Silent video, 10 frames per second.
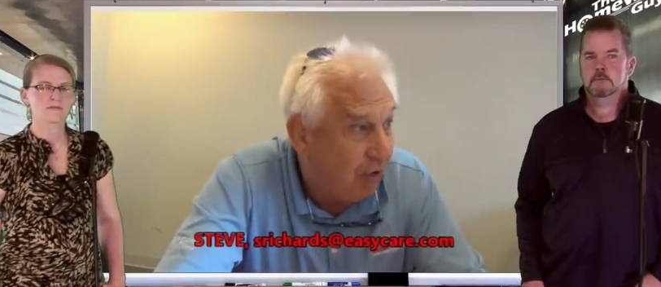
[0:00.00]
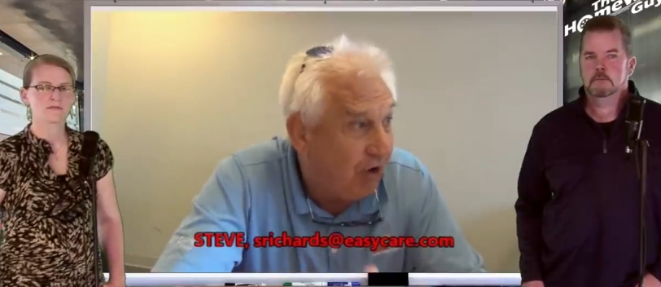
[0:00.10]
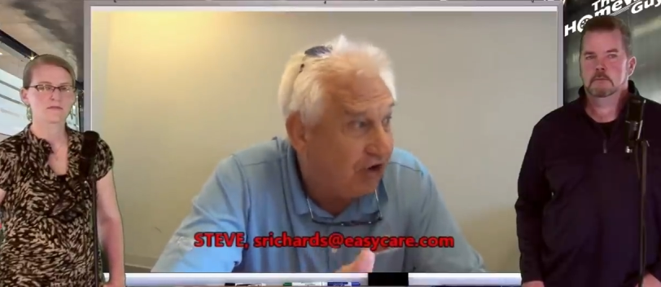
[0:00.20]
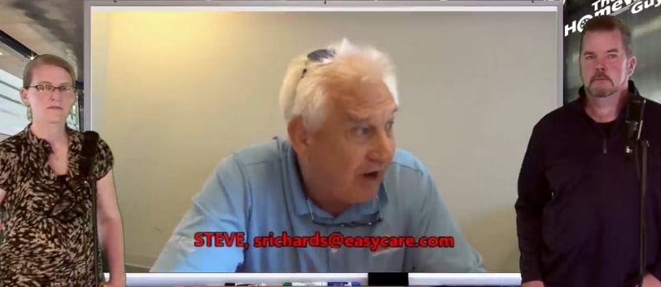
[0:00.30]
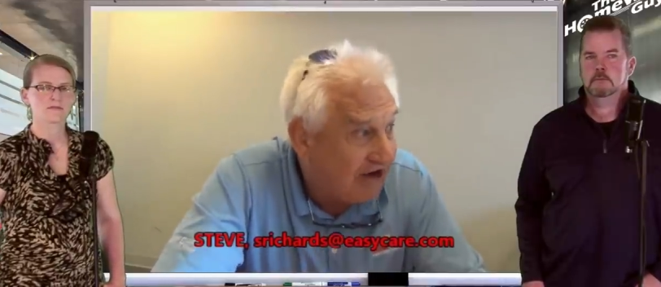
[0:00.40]
Speaker 1: to be
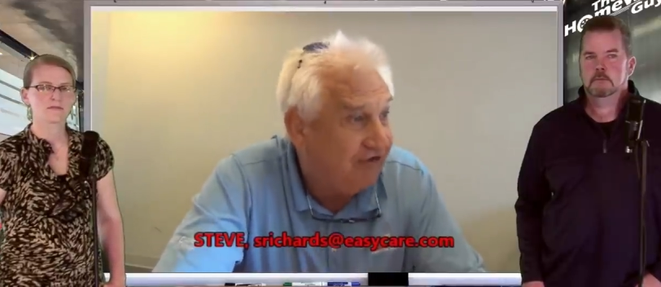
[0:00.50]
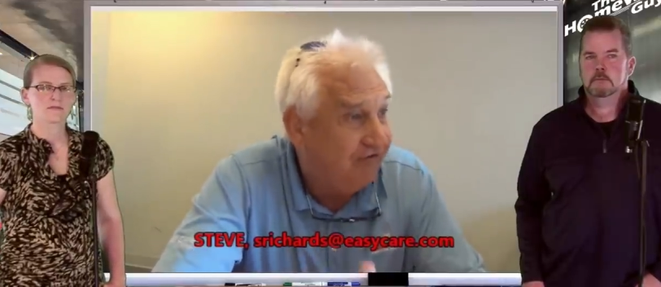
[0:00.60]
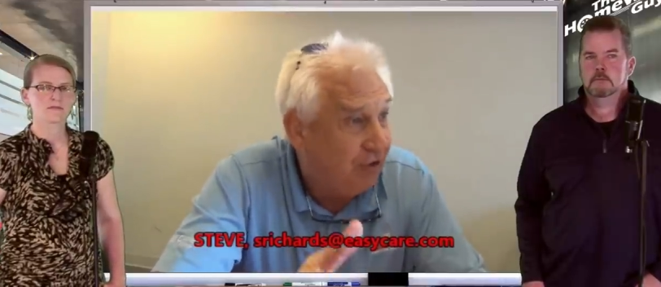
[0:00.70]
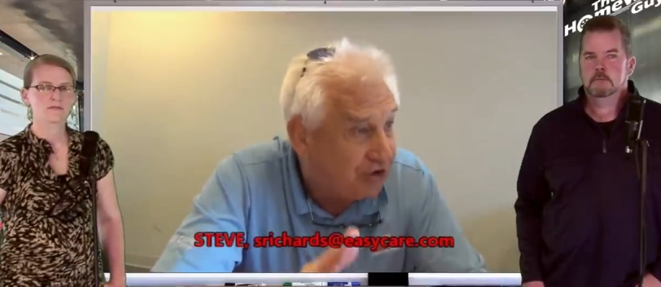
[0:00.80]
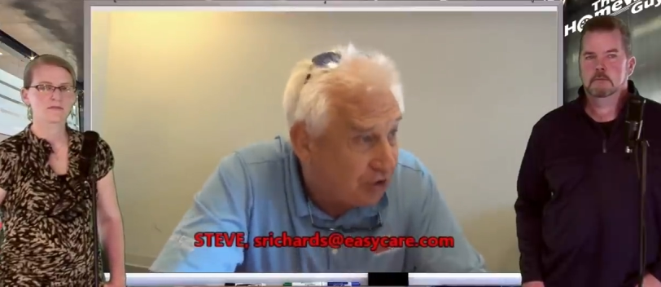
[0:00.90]
so
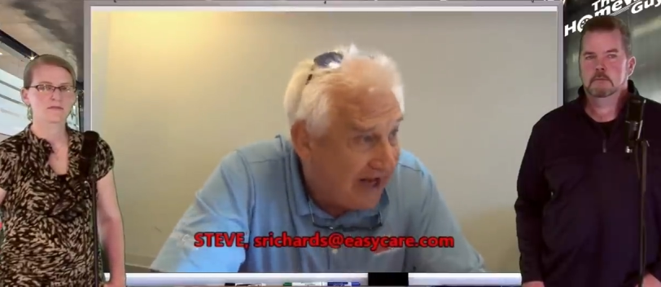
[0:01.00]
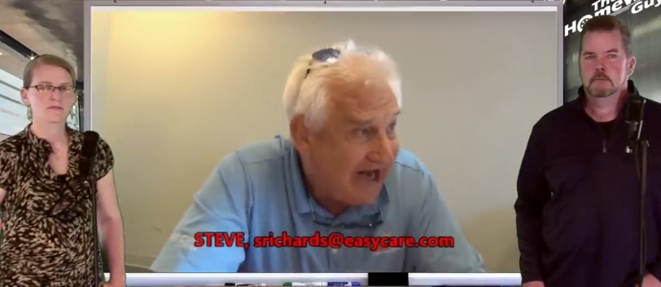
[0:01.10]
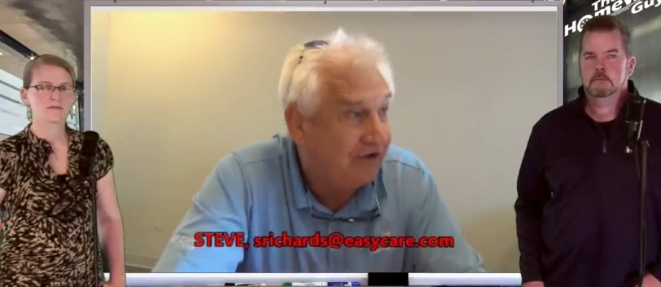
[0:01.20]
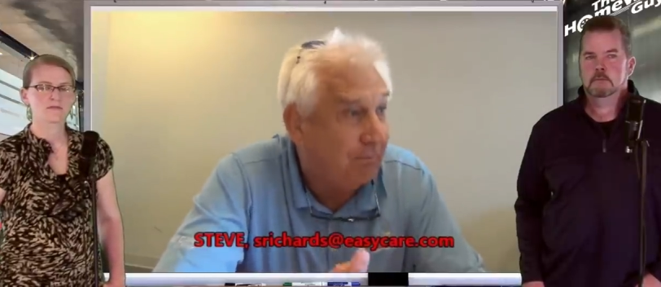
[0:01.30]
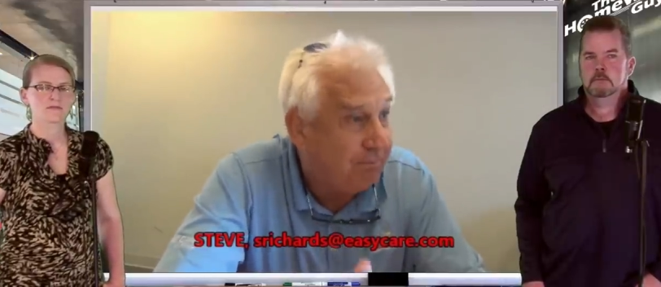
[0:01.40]
aggressive to
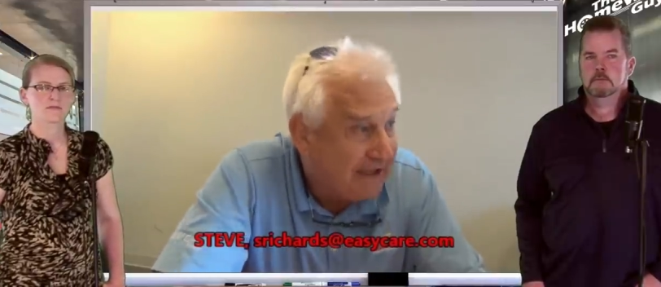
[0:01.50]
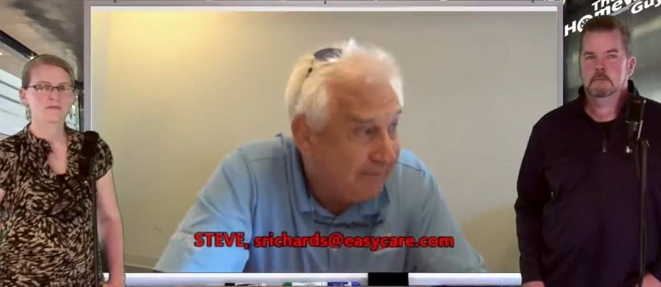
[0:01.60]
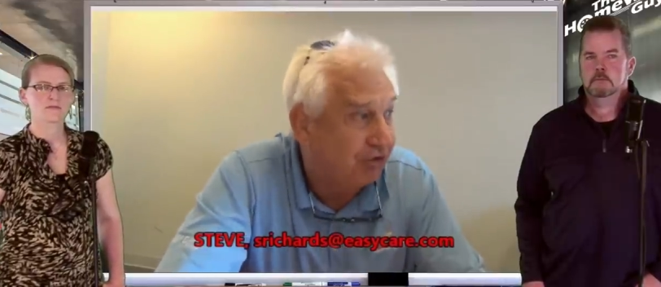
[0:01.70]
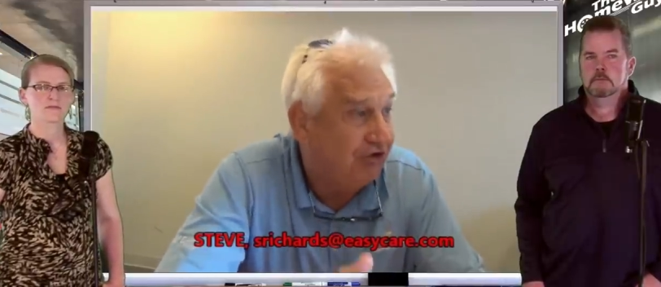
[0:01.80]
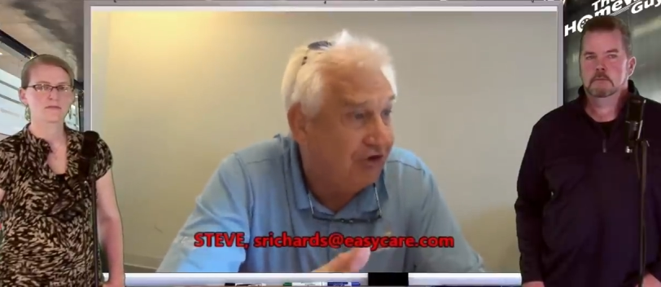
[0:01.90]

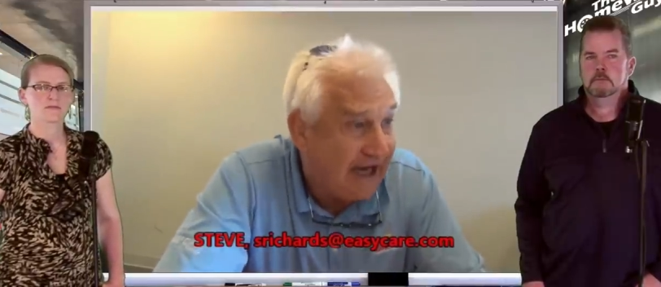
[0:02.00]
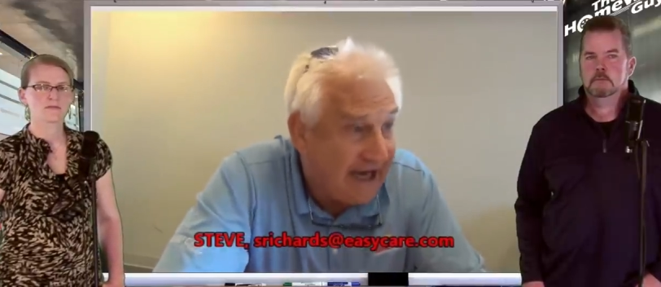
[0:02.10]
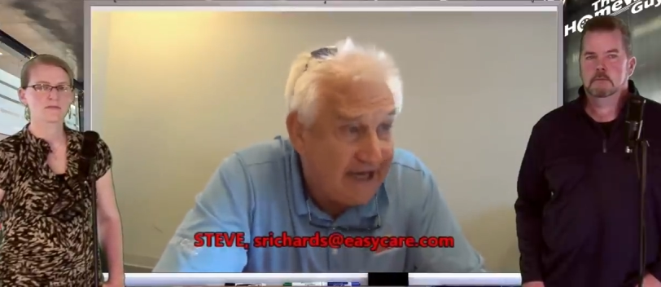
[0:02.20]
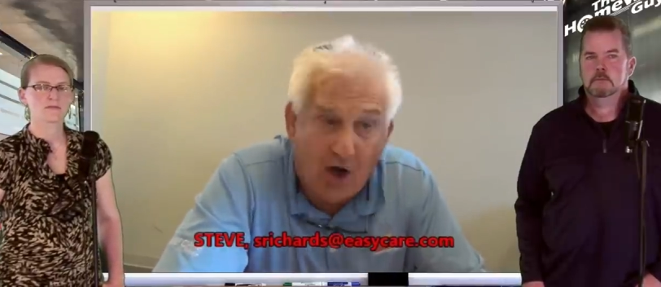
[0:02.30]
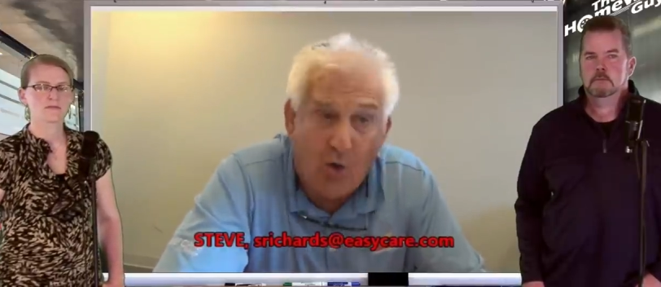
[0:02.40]
attract people
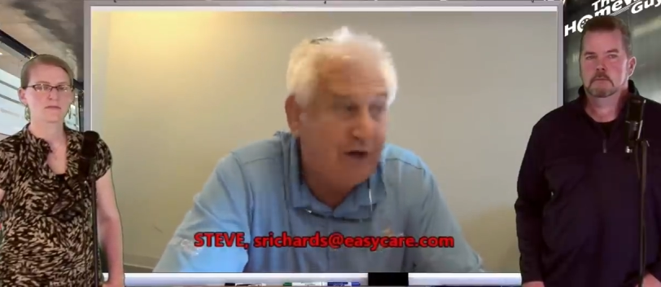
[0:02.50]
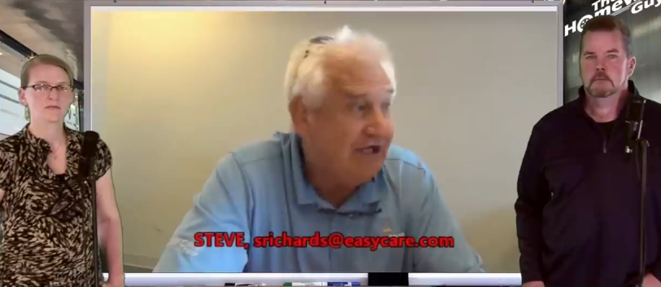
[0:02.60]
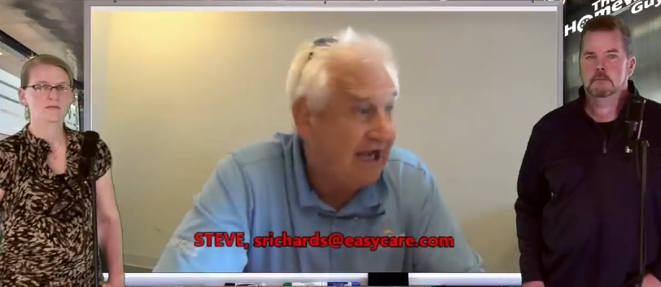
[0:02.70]
today.